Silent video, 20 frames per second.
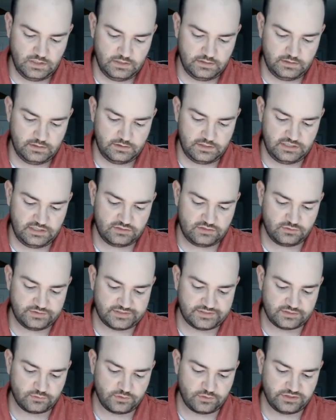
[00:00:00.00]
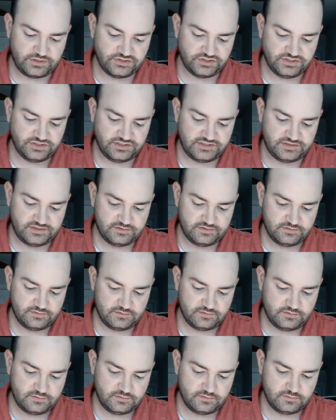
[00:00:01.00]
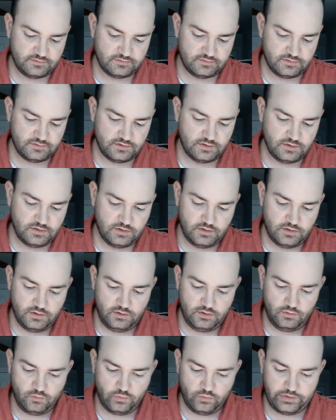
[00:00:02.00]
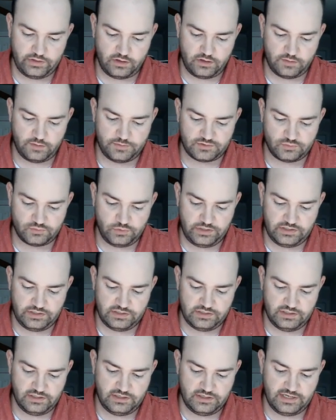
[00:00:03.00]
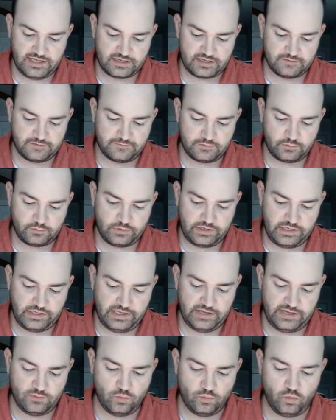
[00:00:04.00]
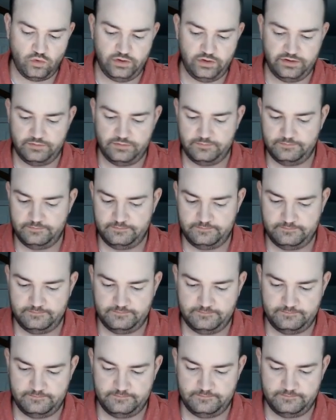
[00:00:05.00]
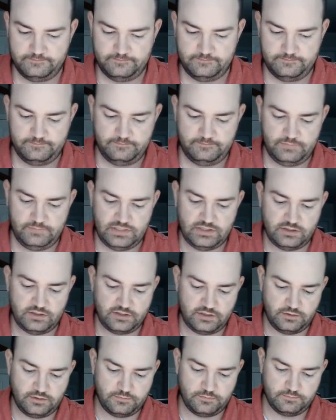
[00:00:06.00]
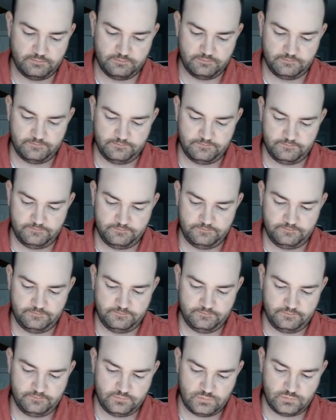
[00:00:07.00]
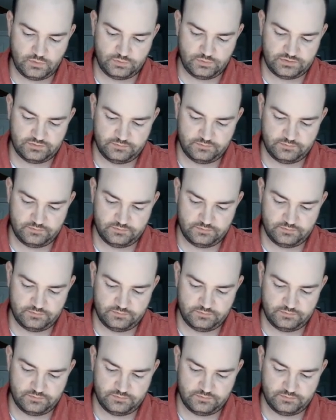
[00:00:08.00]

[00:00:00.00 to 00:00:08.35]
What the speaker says: decreasing regions, we are between -3 and 1. And there you go. Oops.